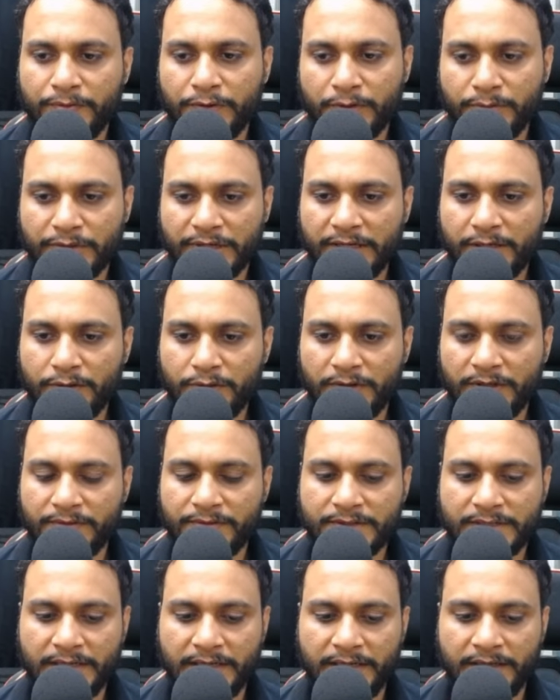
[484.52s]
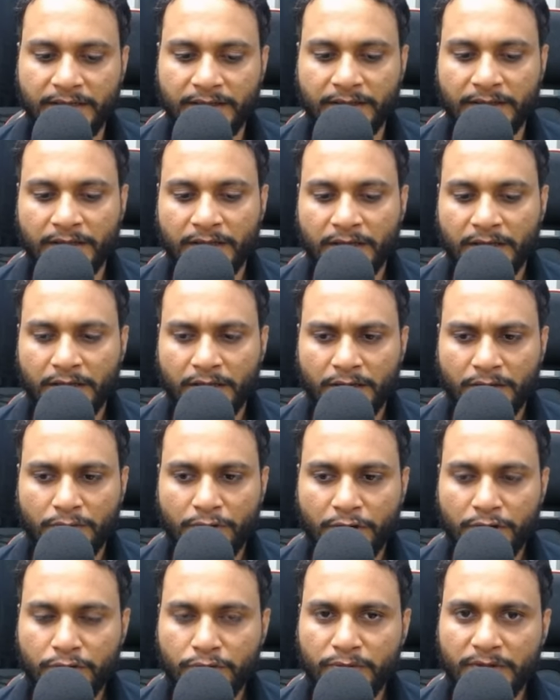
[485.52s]
from right to left sliding.
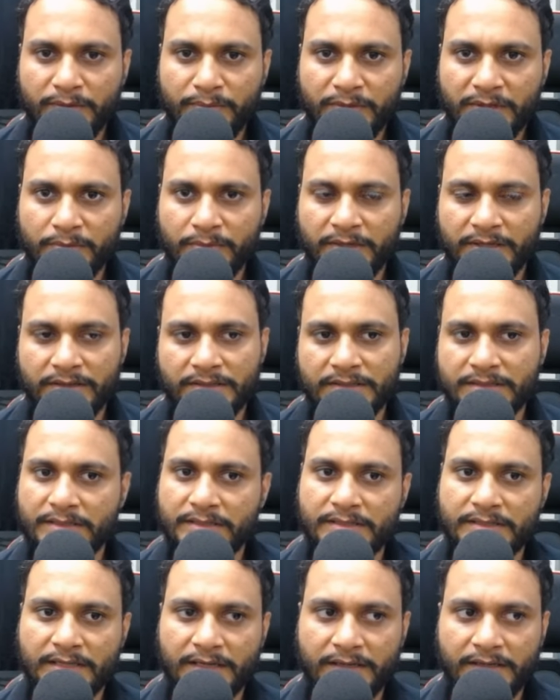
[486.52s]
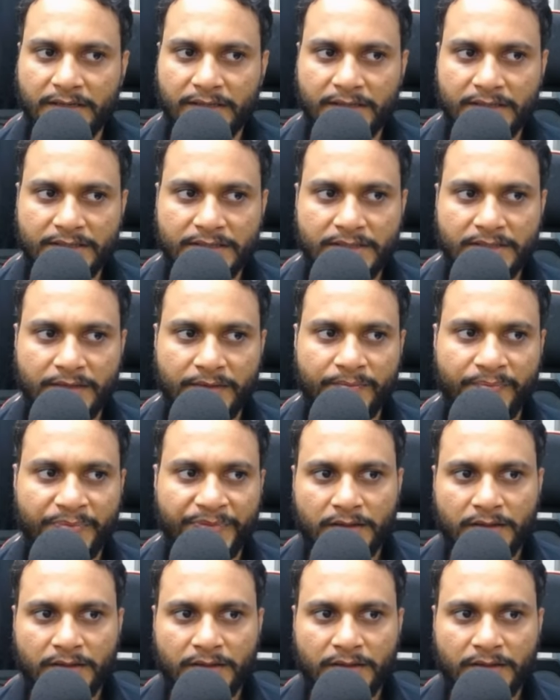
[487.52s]
What do I mean by this exactly? Let's see.